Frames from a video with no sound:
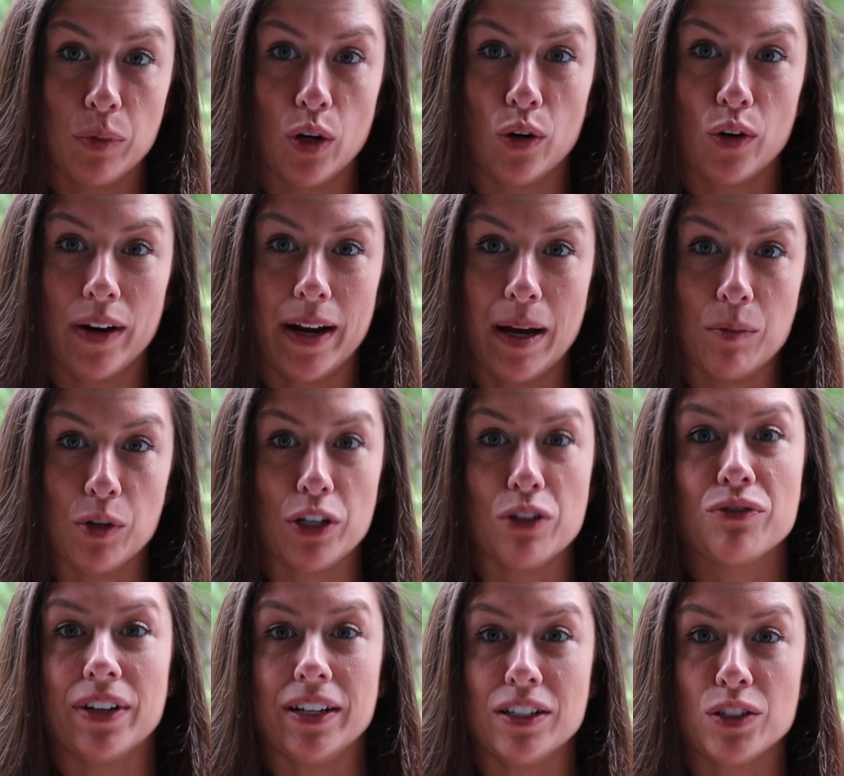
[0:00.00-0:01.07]
program or your
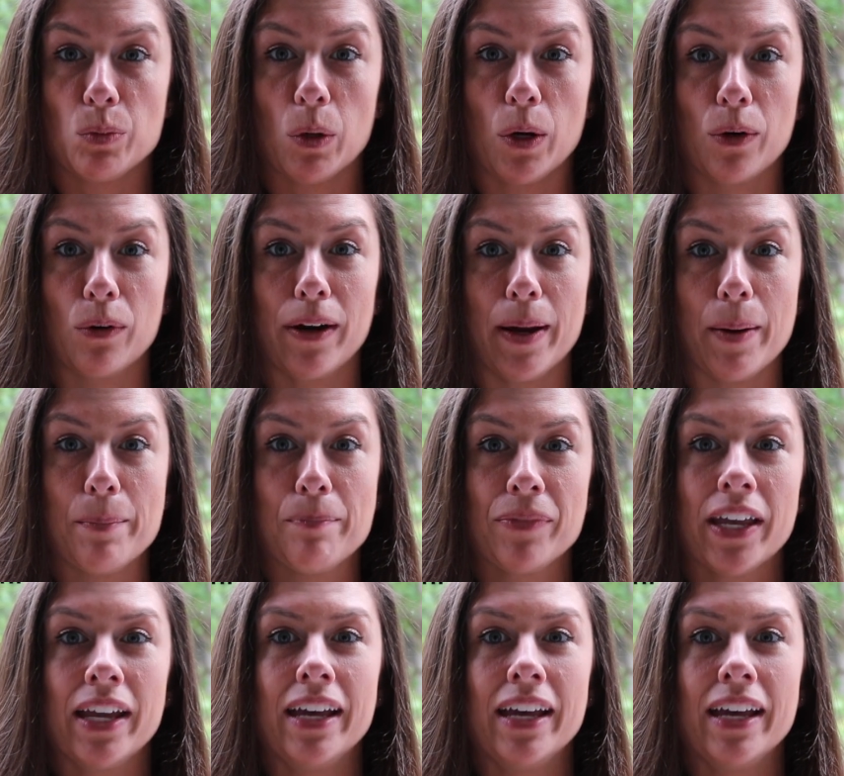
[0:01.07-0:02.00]
fitness program.